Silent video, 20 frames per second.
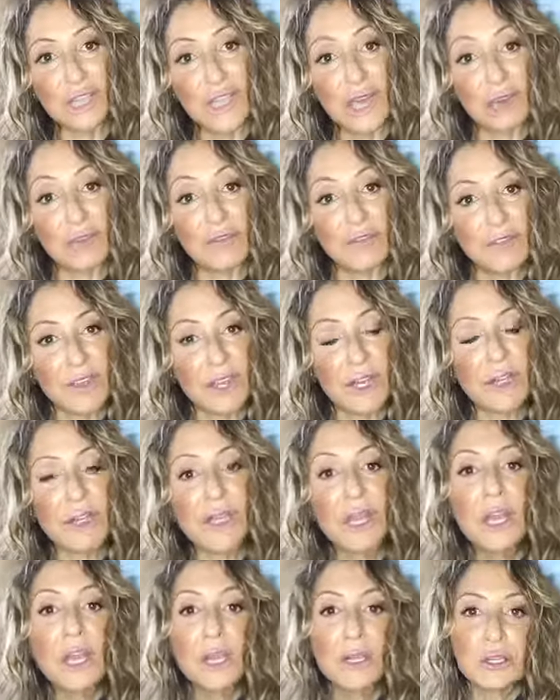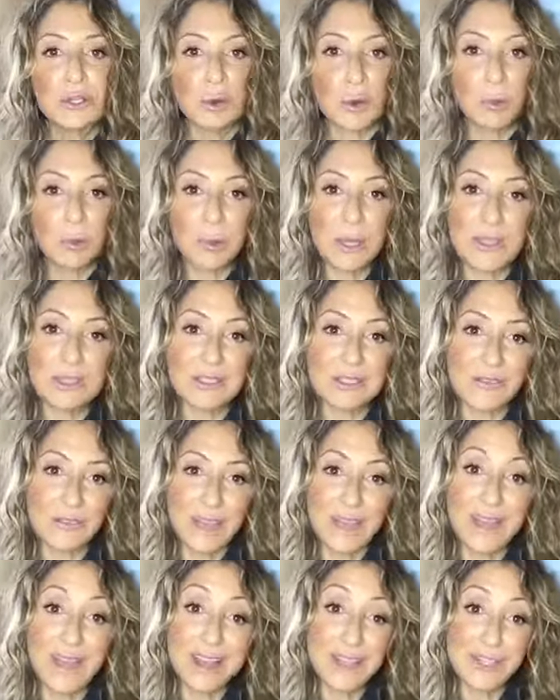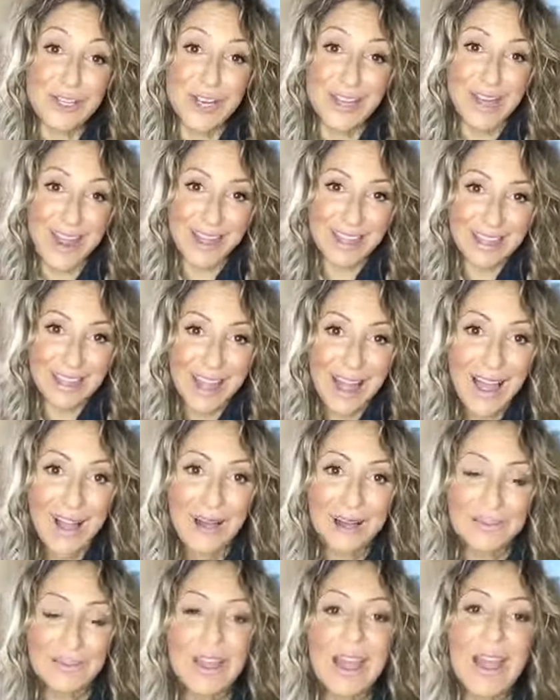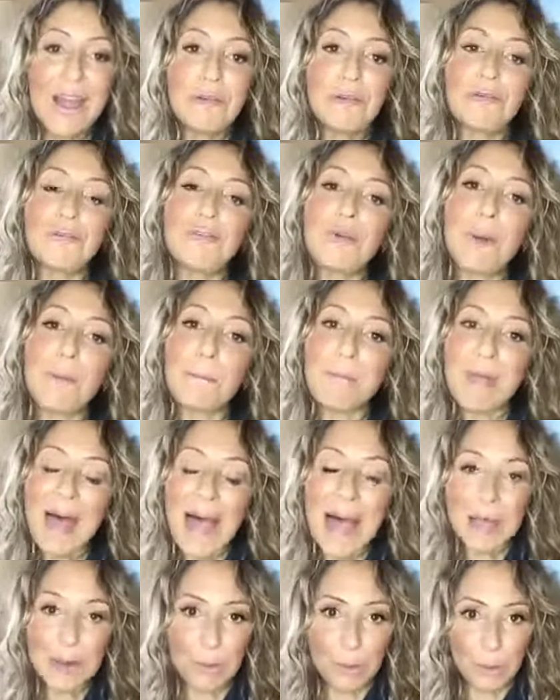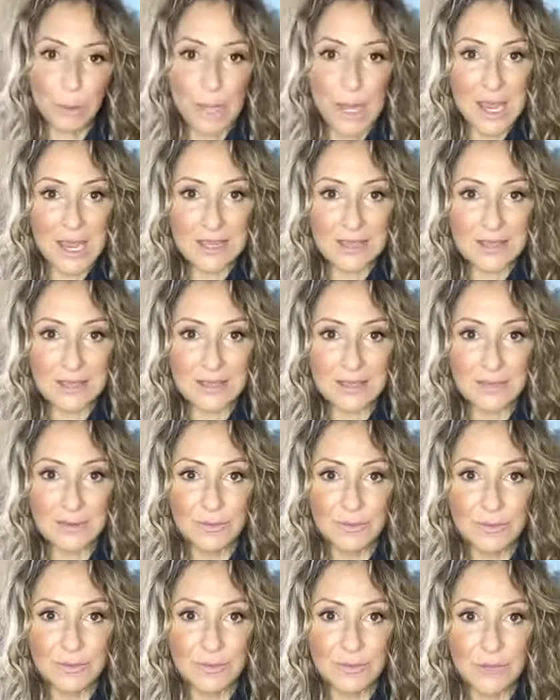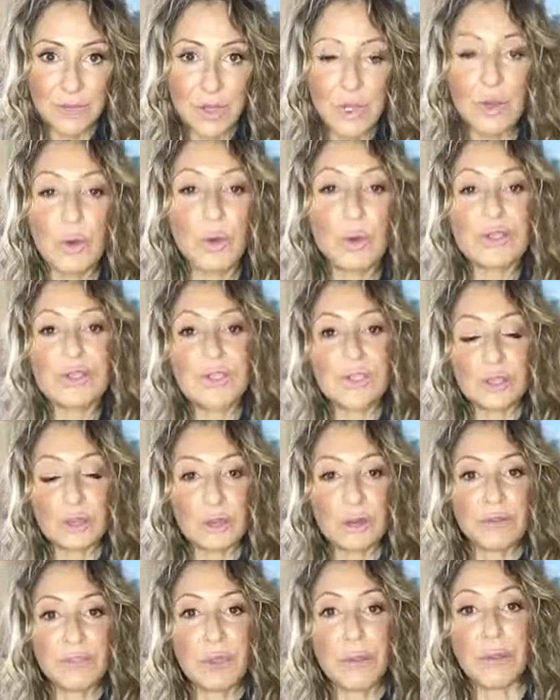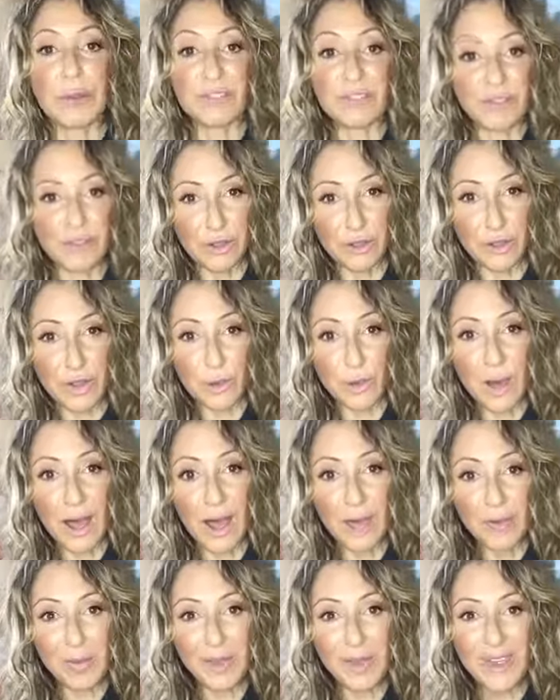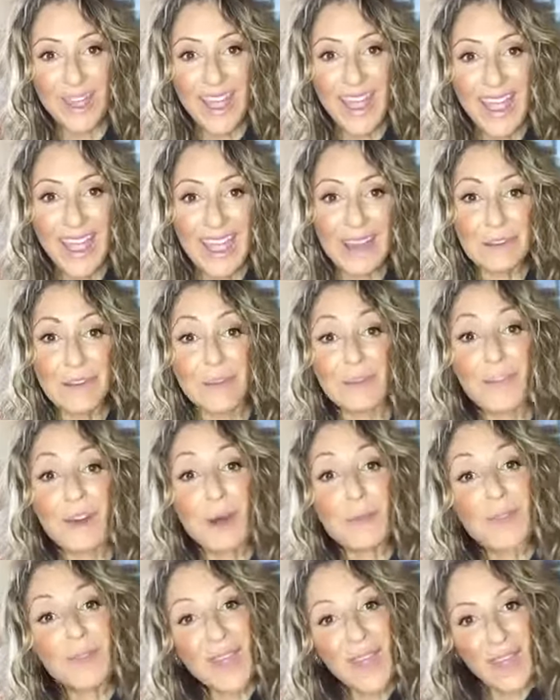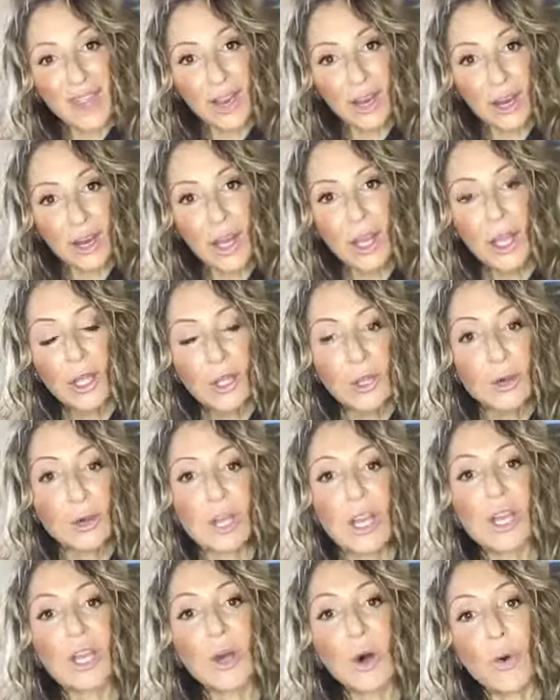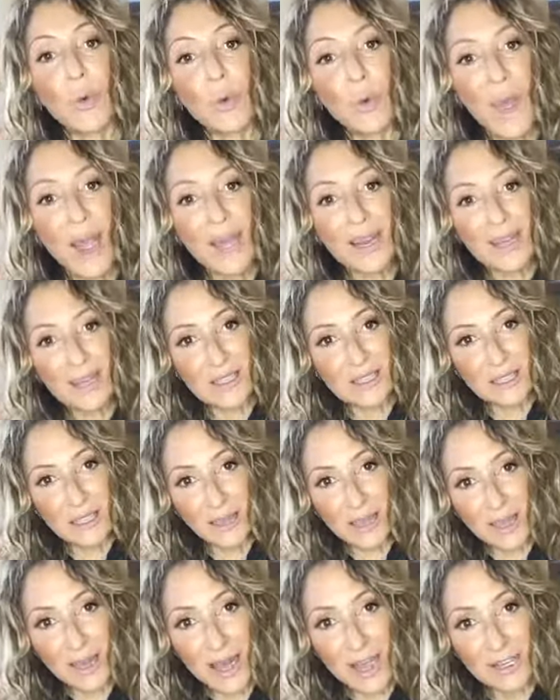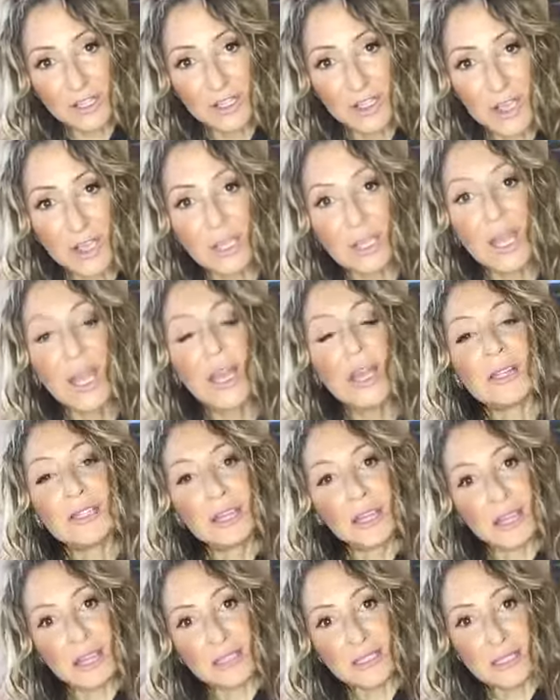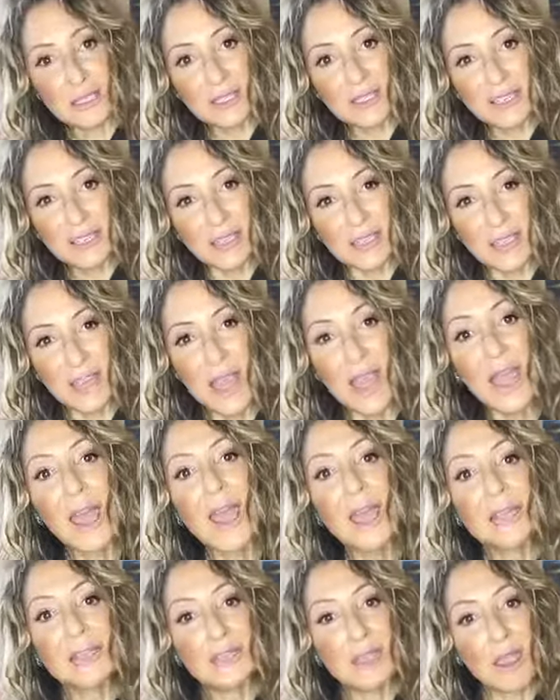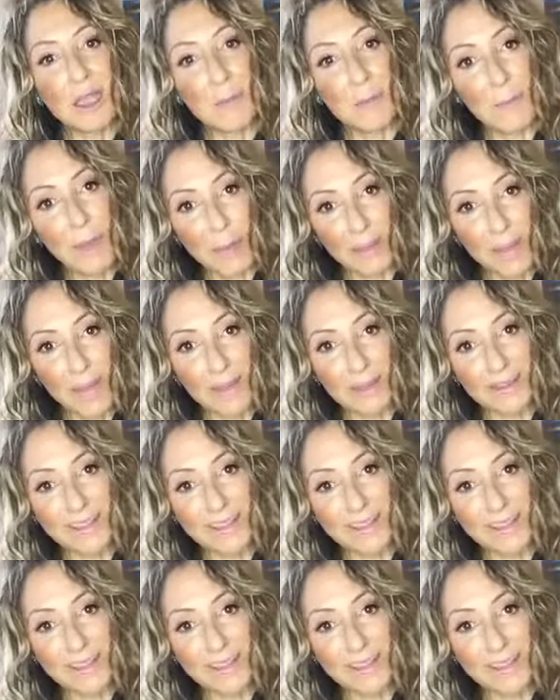and fear to a place of connection and love. From that place, you will serve you and fill you up. And from there, you can go right into connection, to consistency, to commitment,